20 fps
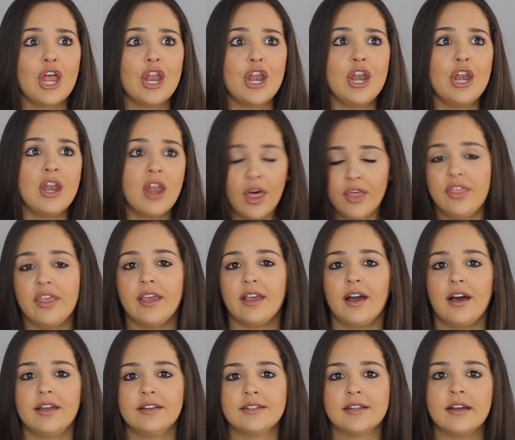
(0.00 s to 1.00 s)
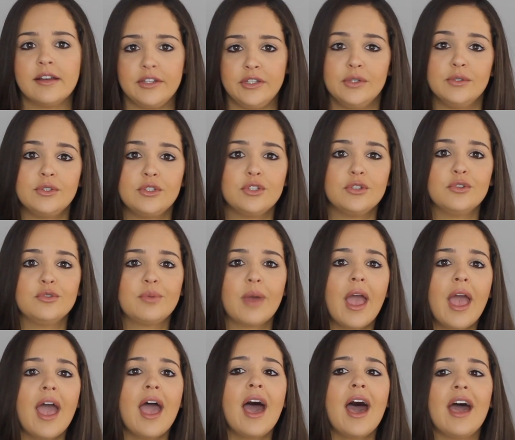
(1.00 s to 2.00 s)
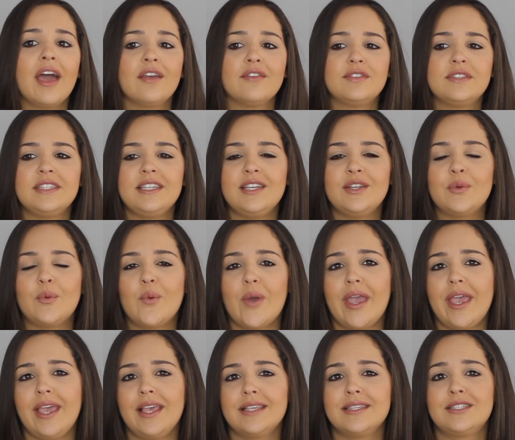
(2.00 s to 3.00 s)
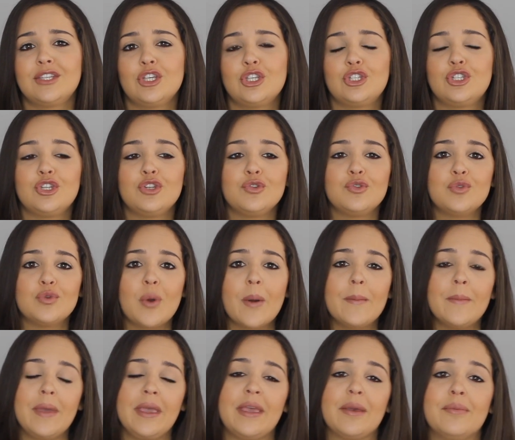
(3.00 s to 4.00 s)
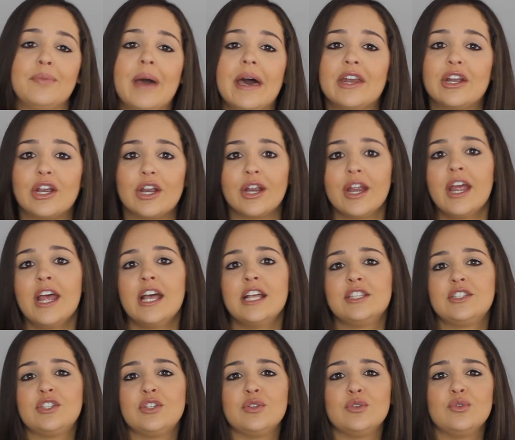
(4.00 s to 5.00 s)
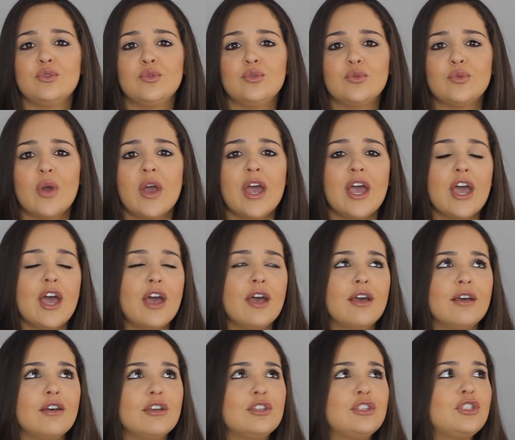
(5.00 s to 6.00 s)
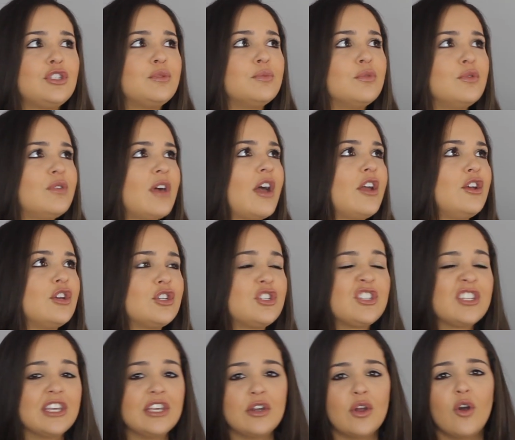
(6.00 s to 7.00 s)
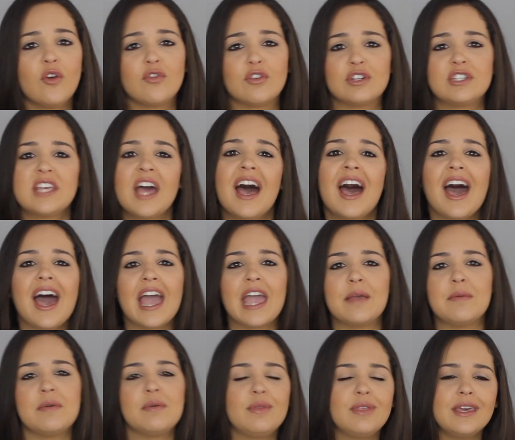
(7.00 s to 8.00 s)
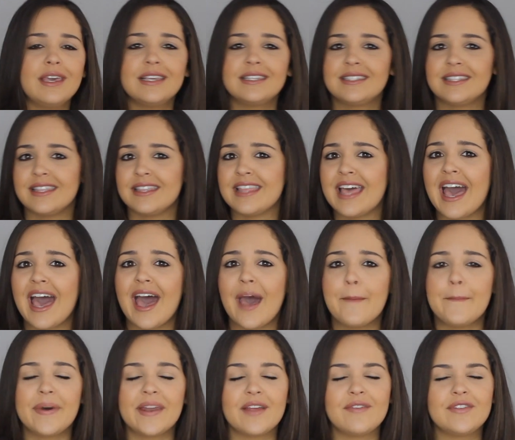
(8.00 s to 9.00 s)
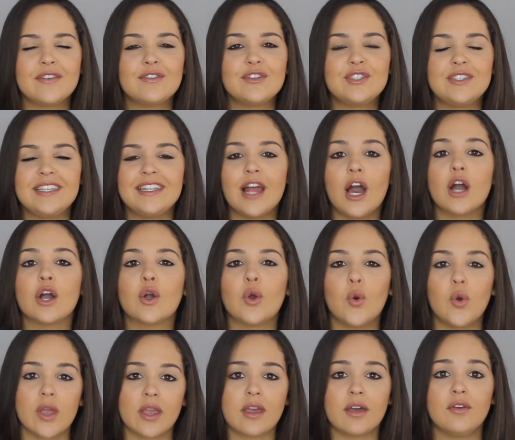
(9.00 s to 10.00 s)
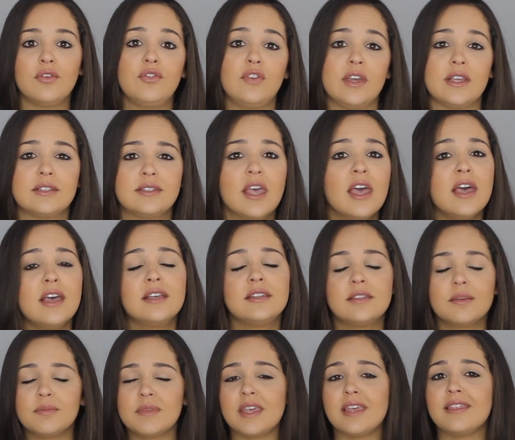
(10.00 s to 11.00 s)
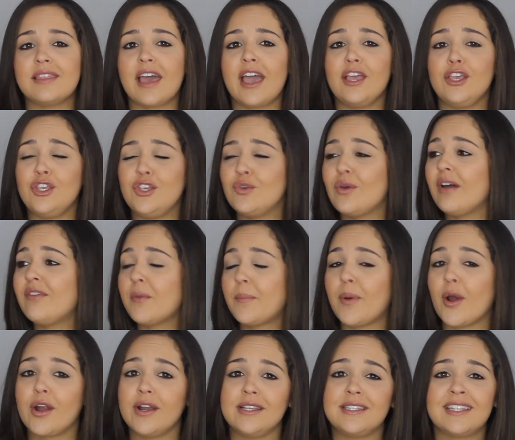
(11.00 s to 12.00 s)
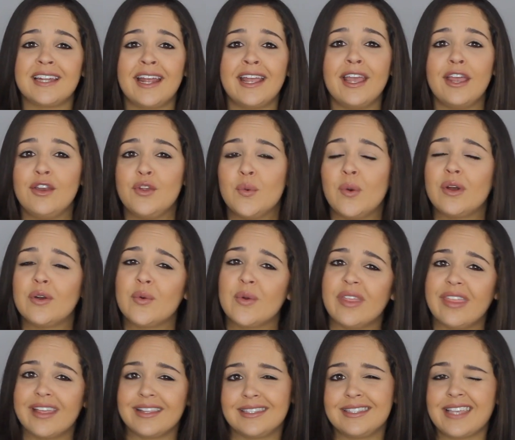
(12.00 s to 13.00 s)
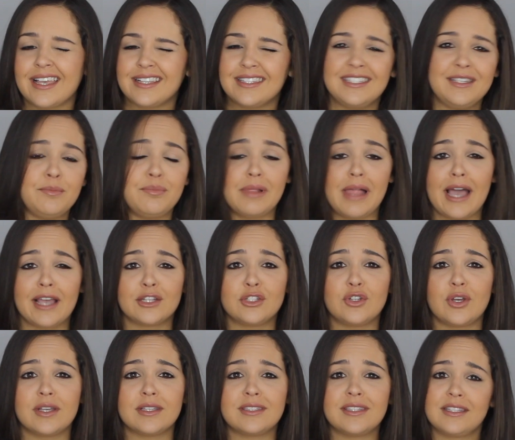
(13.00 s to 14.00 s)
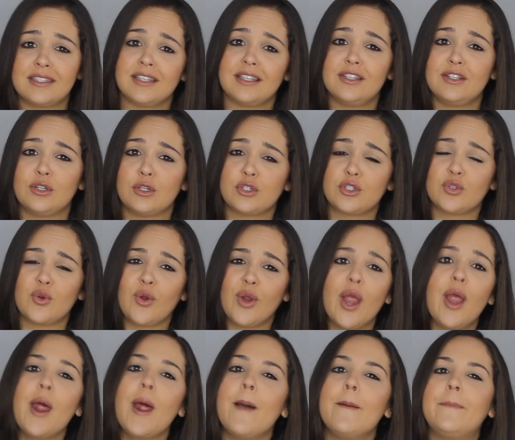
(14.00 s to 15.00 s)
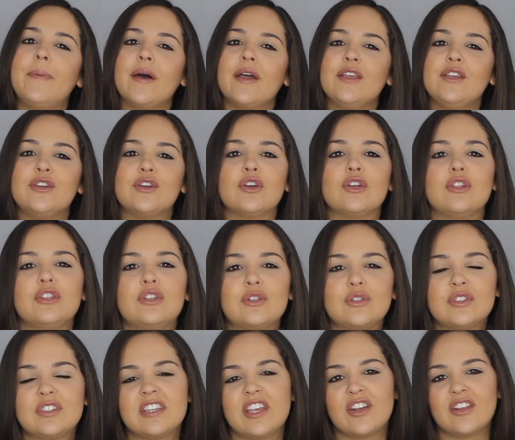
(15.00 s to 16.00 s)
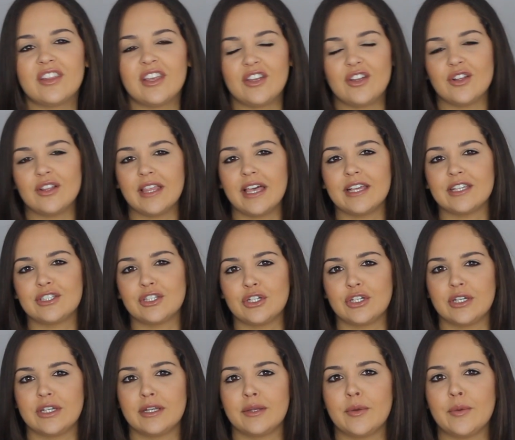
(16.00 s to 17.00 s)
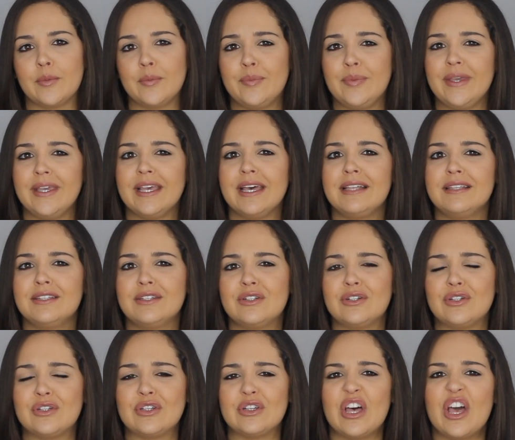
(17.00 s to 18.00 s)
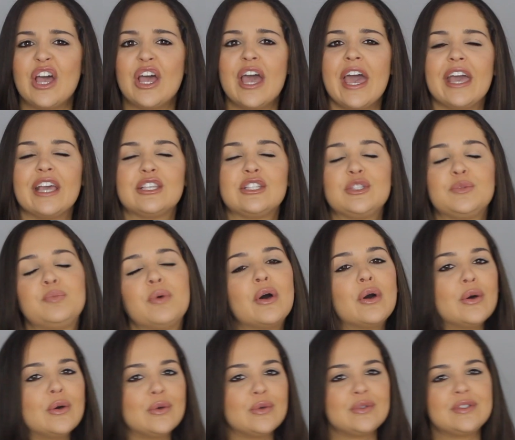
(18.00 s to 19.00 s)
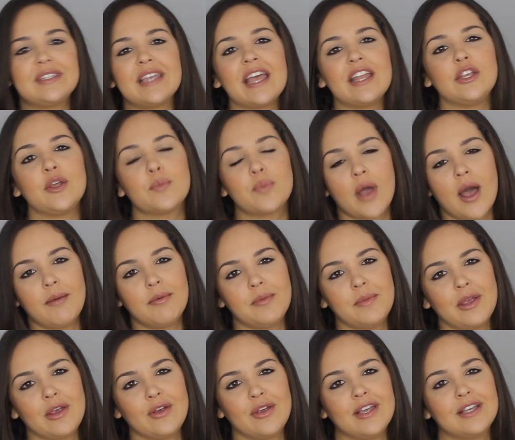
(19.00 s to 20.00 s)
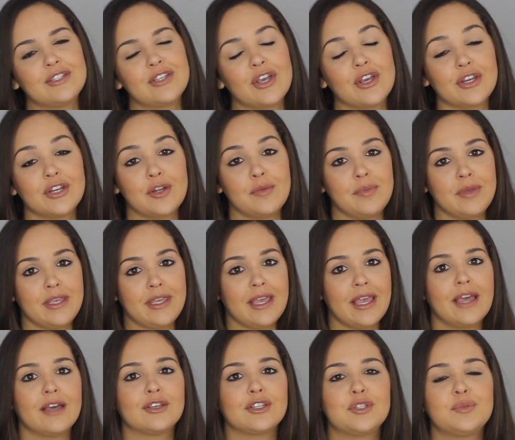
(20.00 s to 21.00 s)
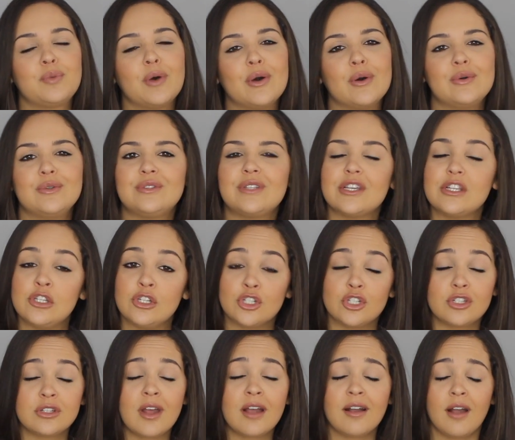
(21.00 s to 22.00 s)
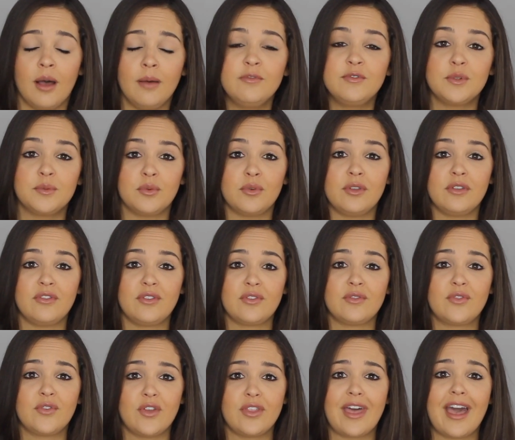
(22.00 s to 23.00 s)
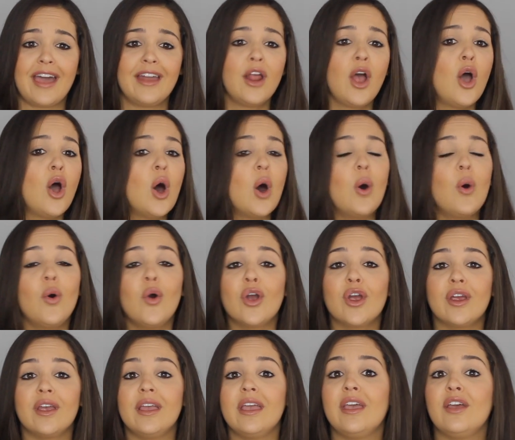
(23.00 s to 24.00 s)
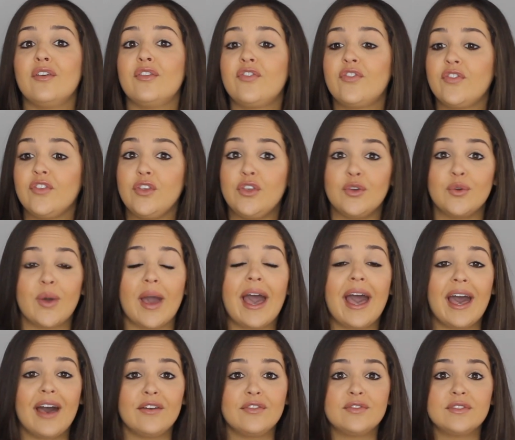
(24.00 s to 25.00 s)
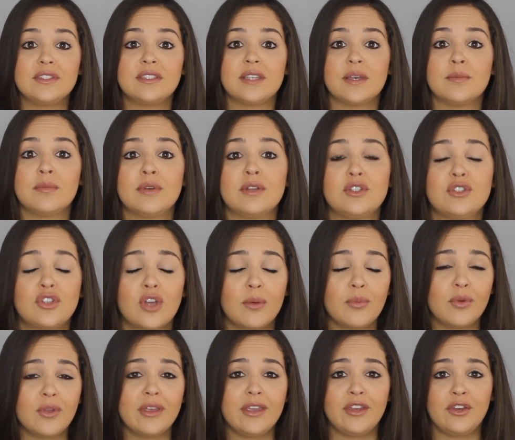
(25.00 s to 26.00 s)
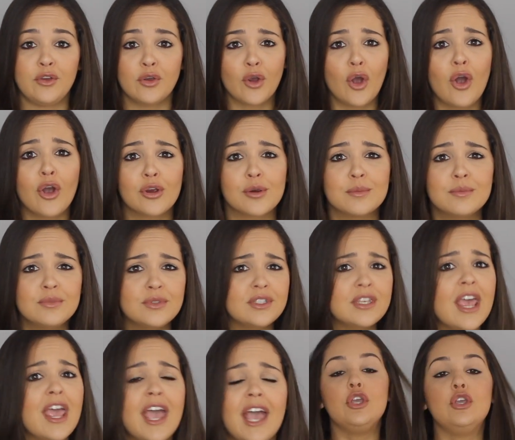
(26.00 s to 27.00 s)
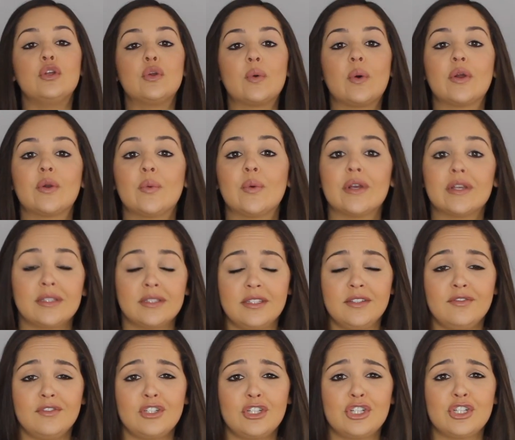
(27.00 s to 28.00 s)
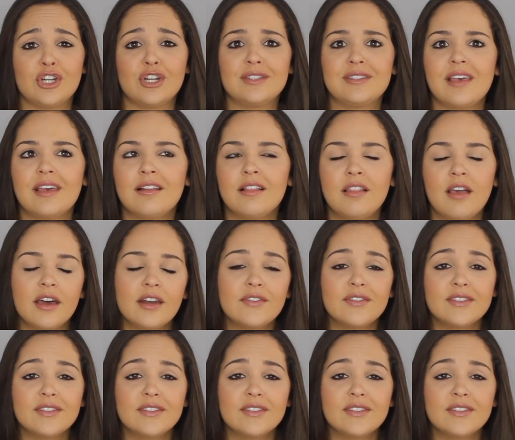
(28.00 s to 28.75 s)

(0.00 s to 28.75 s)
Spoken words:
nothing on YouTube. I've seen ways to make it better, to smooth out your skin over time, this and that, but I've never seen a quick fix. Something that you have a party tonight and you want to wear that sexy black dress that's a little short, but you're a little scared that your legs are going to be a little exposed and your problem areas are going to be exposed and you're just not comfortable for that. Or if you have some trouble in your arms, you don't want to wear sleeveless shirts, and a lot